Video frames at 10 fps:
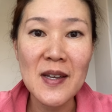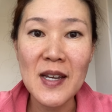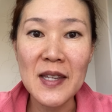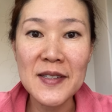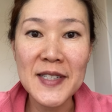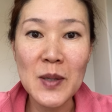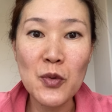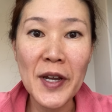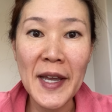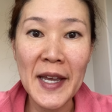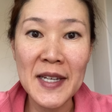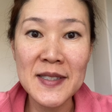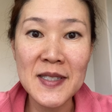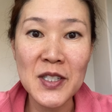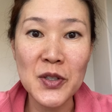In the same way,
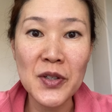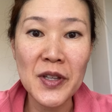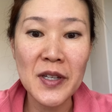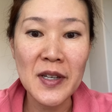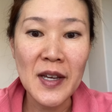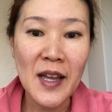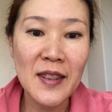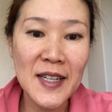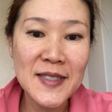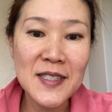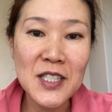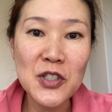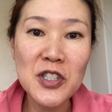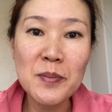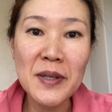ANC youth, let's
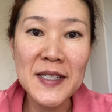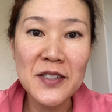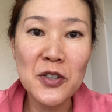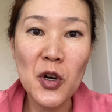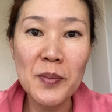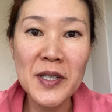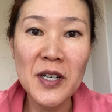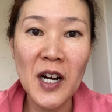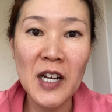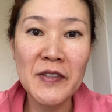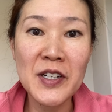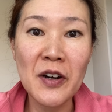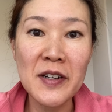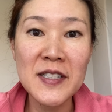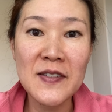continue to place our hope in God
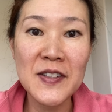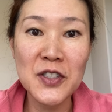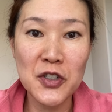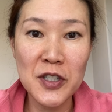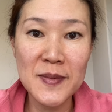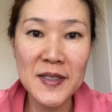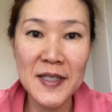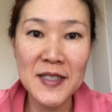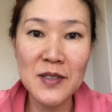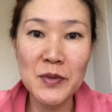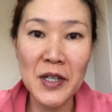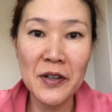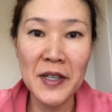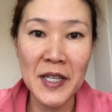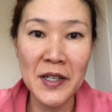regardless of the circumstances we are
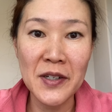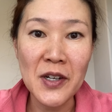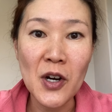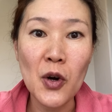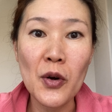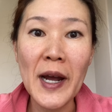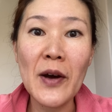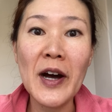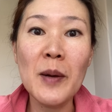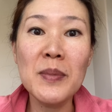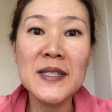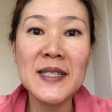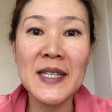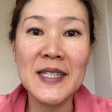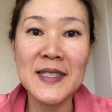in or how helpless
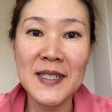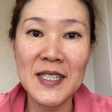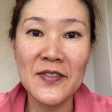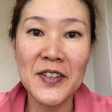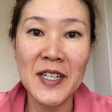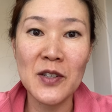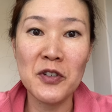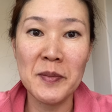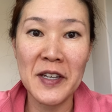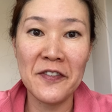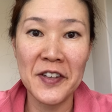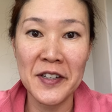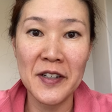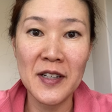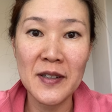and insignificant we may
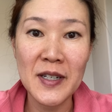feel.